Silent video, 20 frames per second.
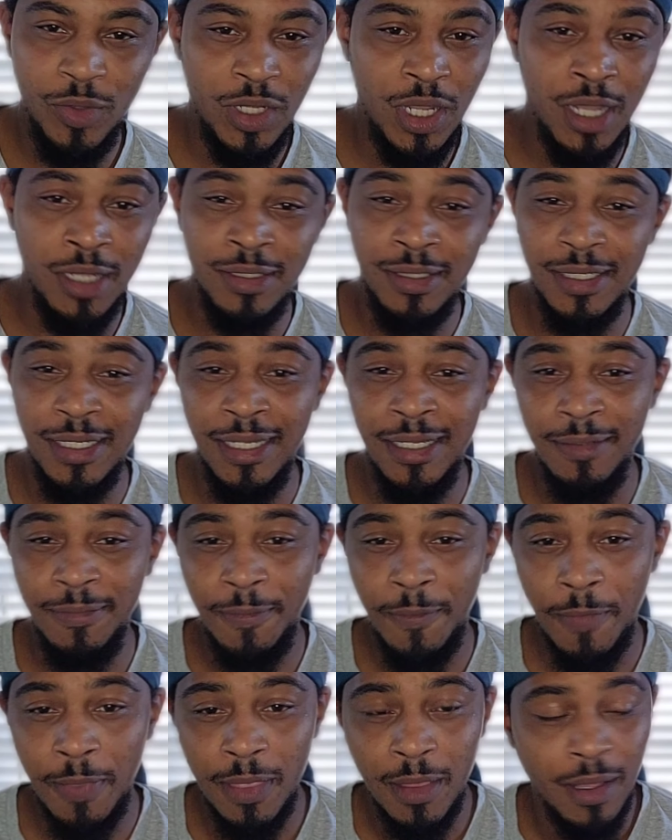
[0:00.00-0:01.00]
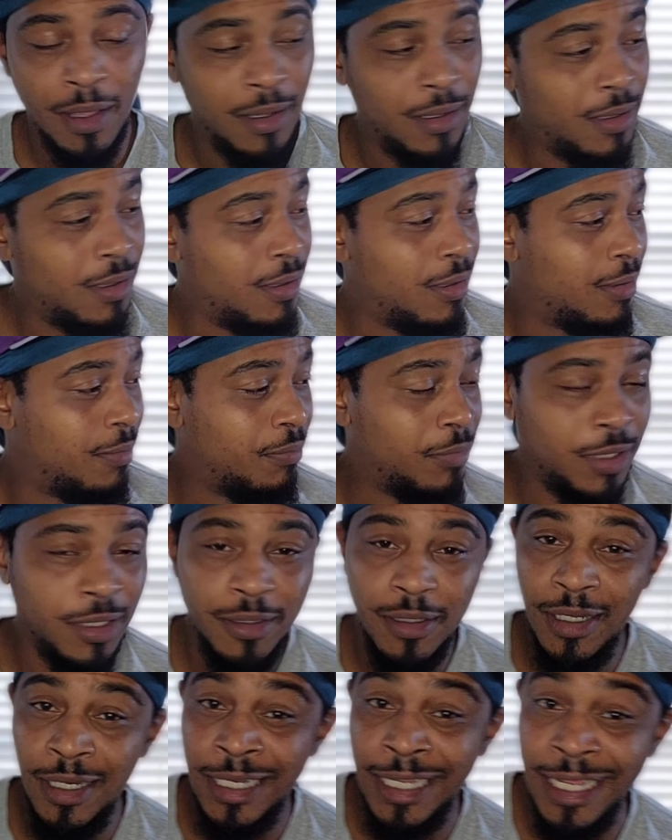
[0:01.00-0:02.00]
Y'all see it.
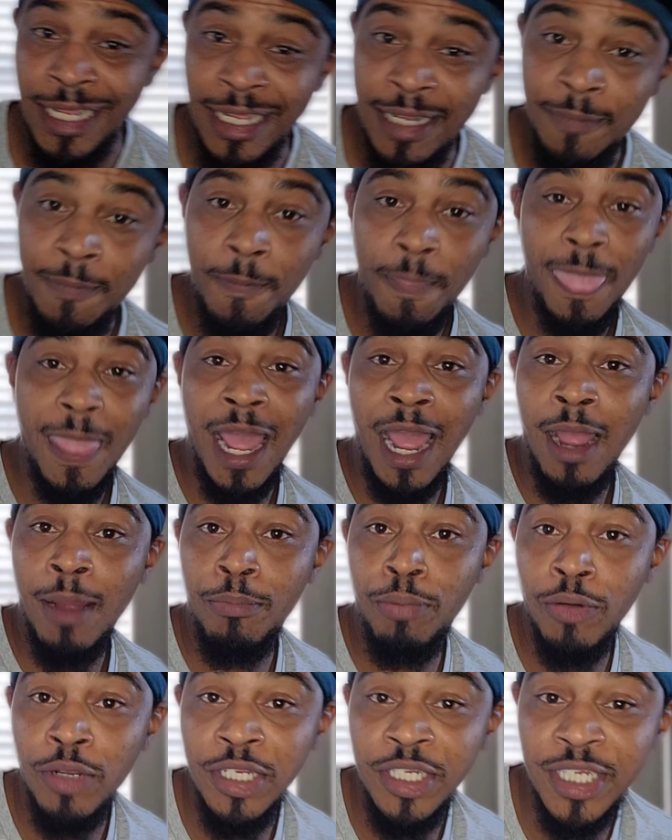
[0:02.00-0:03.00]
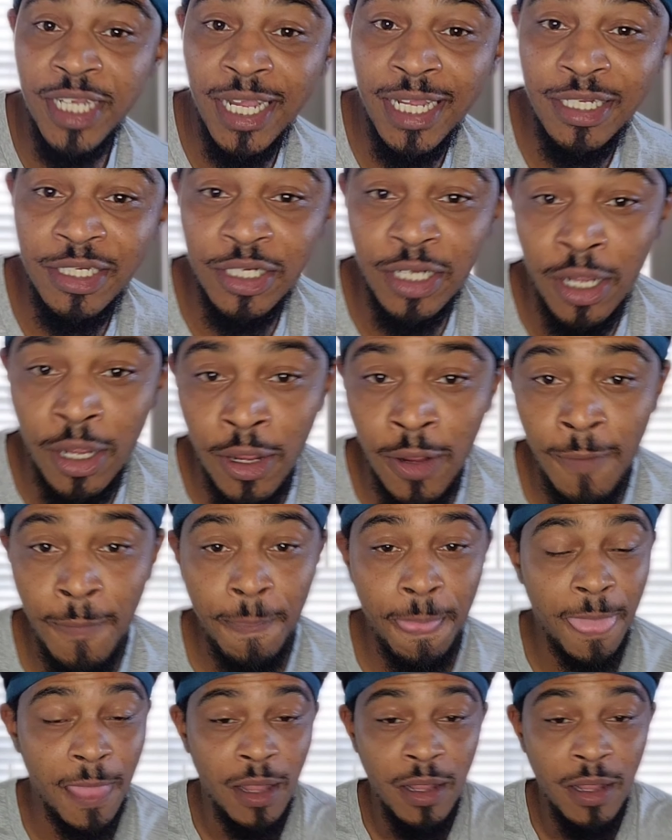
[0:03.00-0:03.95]
But again, I appreciate y'all.